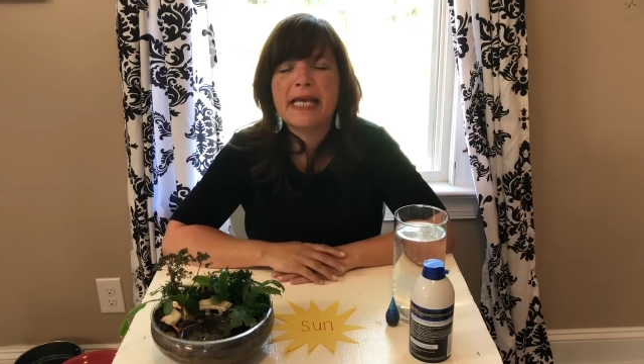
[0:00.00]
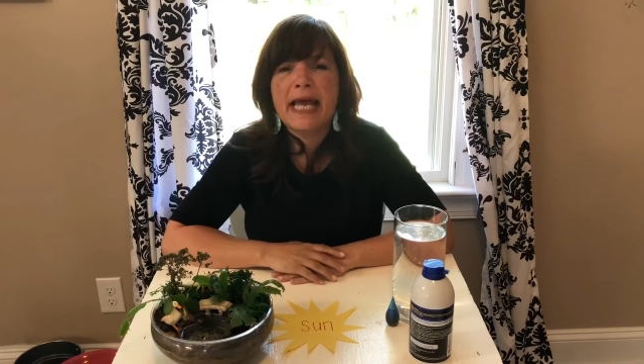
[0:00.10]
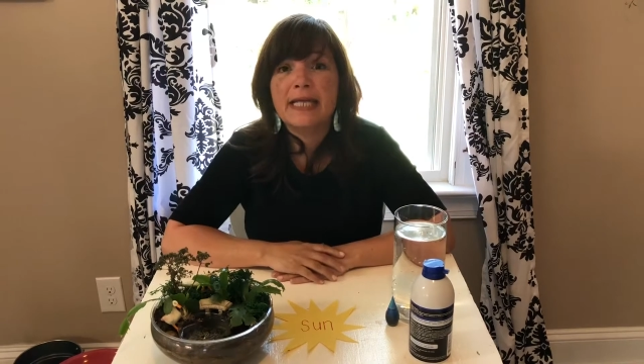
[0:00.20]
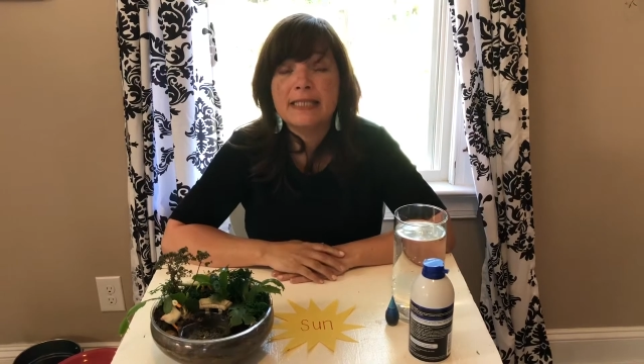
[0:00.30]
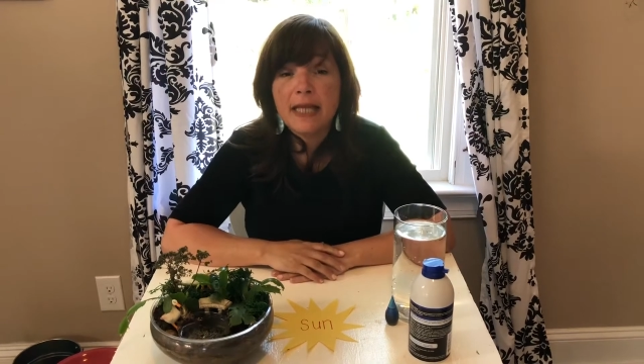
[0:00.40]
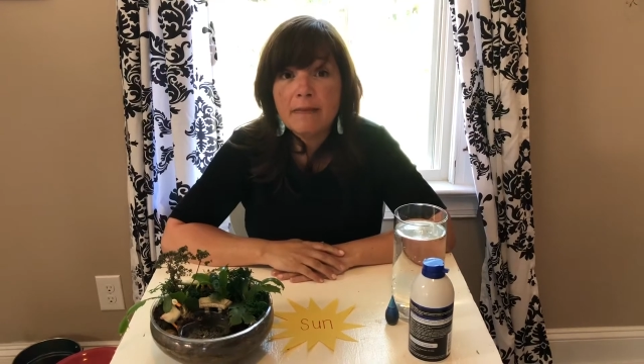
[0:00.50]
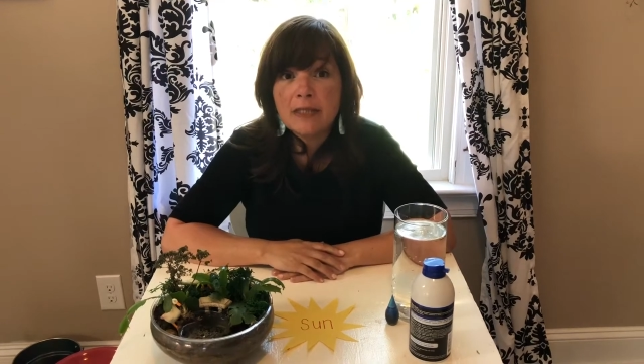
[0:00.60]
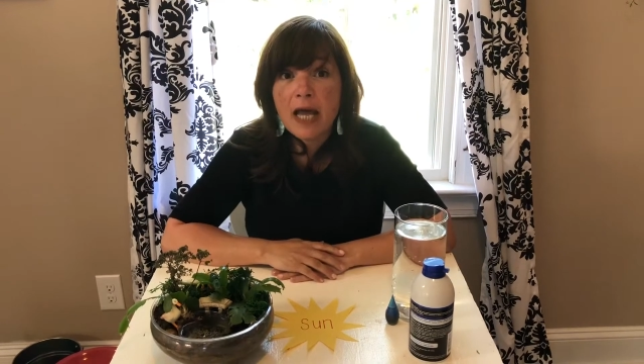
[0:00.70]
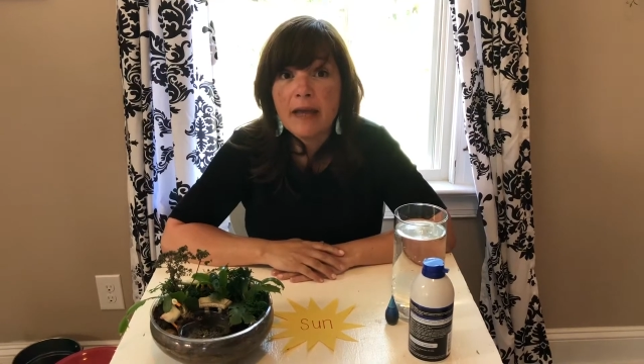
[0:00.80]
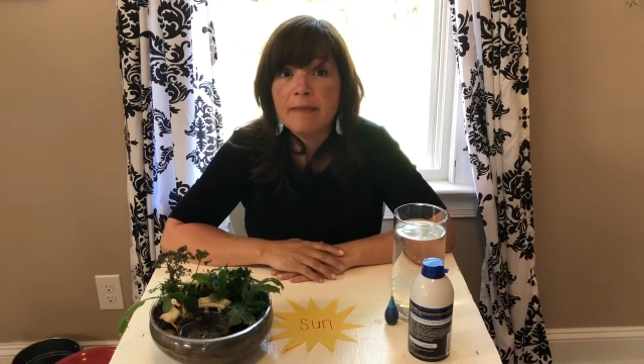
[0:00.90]
And
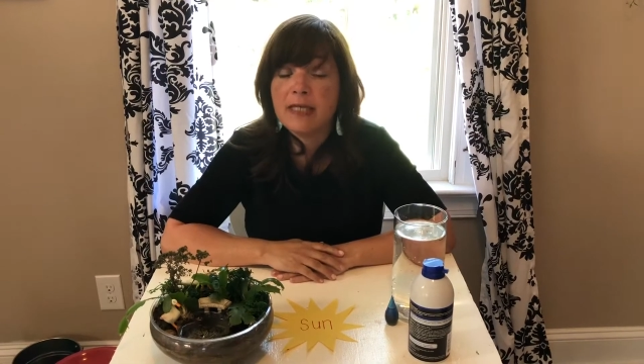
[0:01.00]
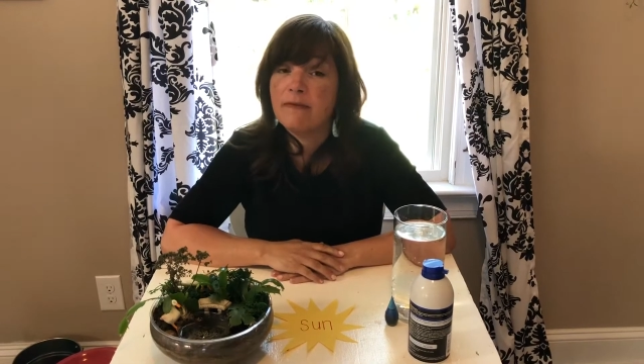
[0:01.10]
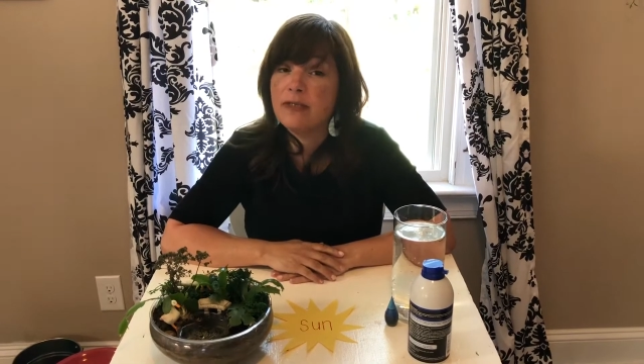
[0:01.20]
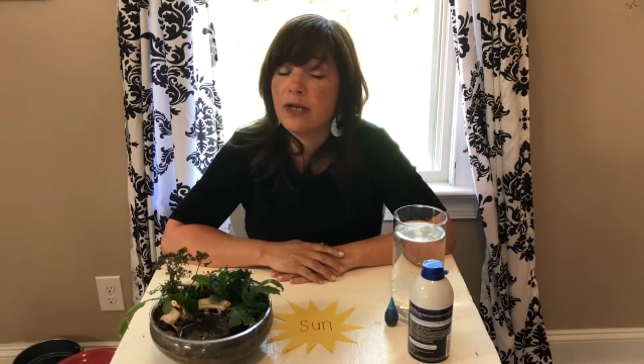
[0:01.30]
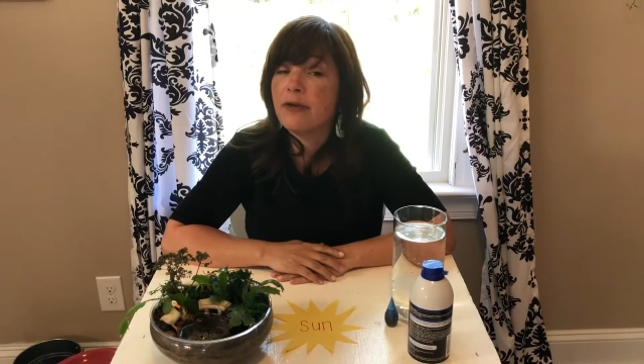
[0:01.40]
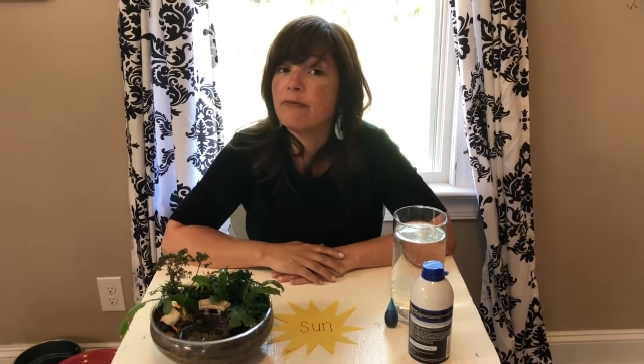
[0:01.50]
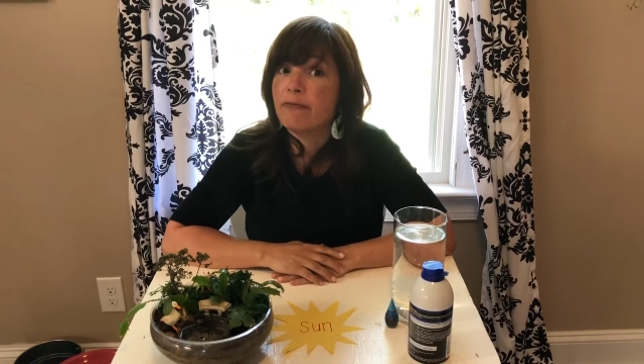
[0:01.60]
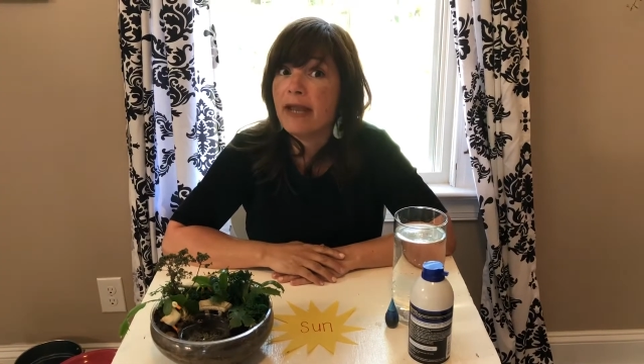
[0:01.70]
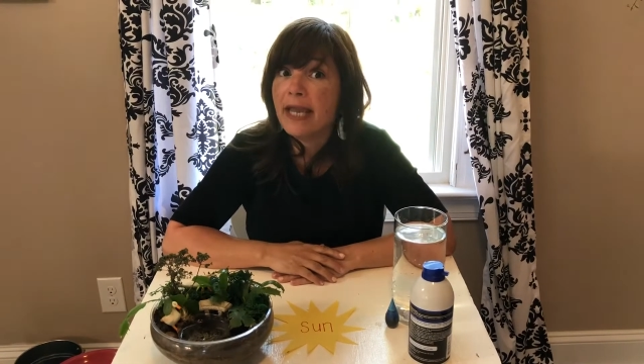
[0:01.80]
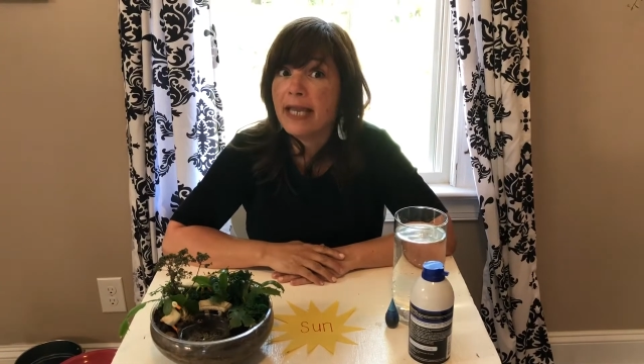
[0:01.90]
sometimes, if it's going to
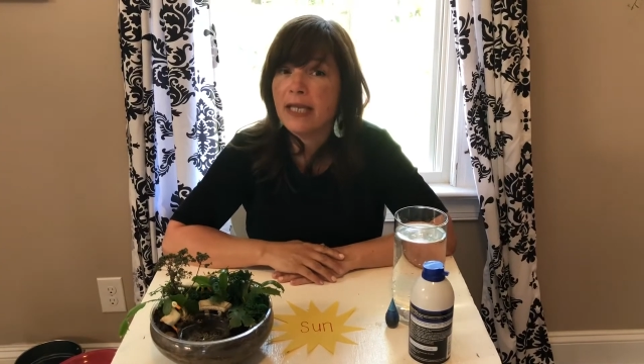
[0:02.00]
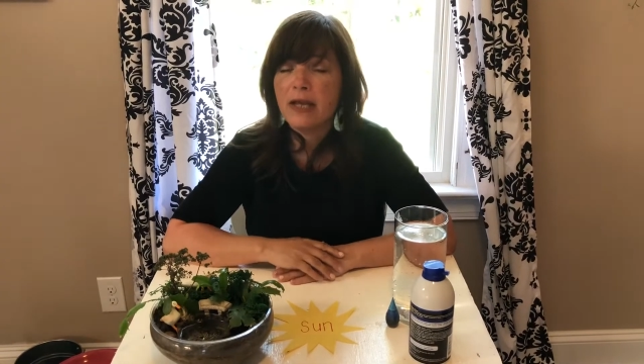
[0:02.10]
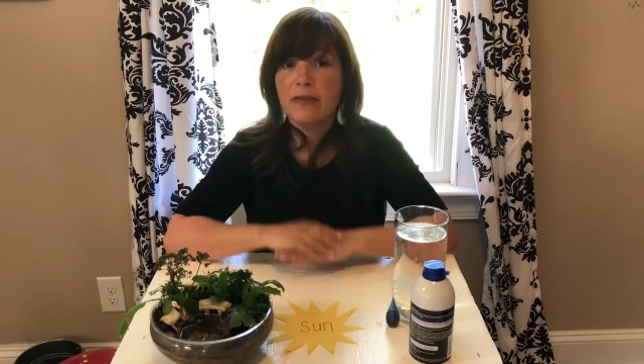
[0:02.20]
rain,